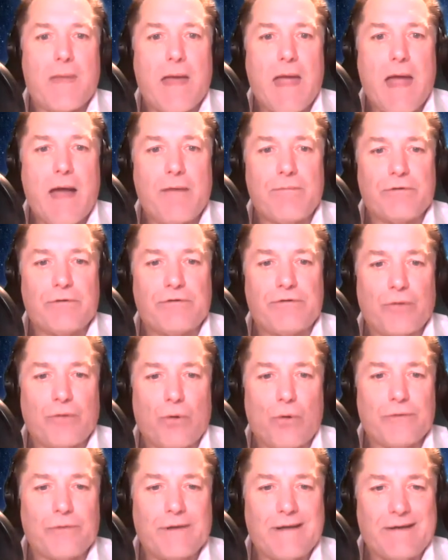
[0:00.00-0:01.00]
they haven't
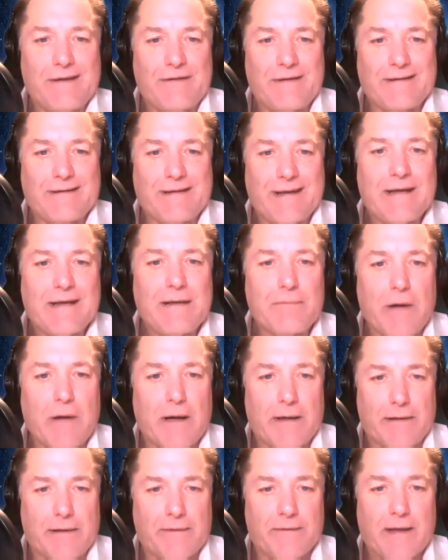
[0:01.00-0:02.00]
sold anything to
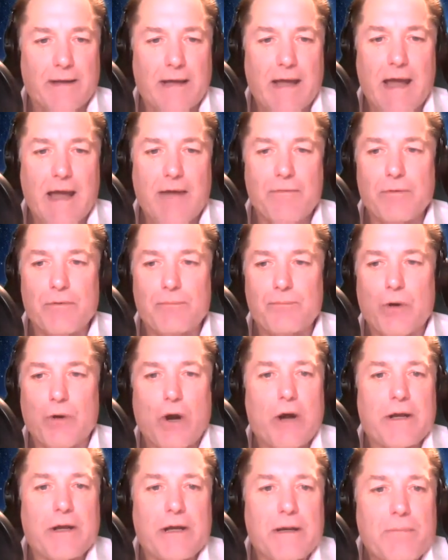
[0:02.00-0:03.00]
anybody. They haven't
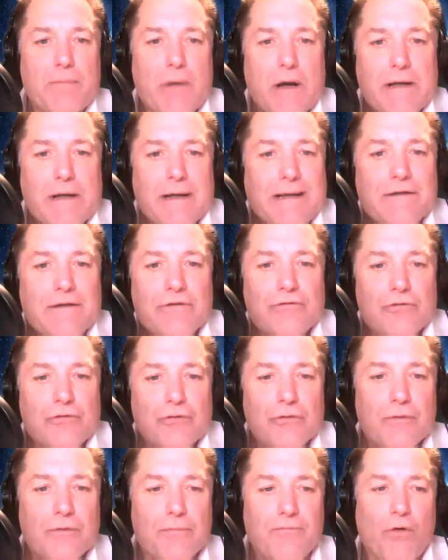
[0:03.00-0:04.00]
brought anybody
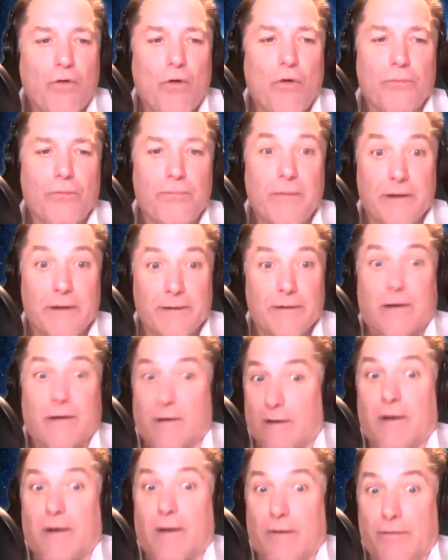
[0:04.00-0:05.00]
into the fold, but
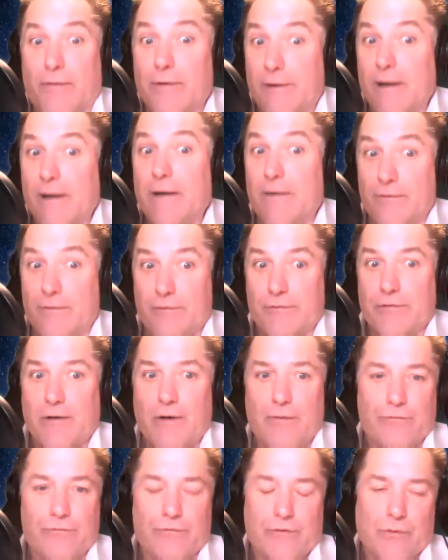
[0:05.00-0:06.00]
they're getting their
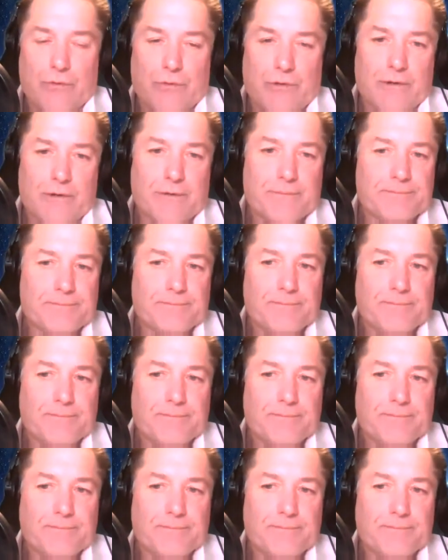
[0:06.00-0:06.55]
shelves in order.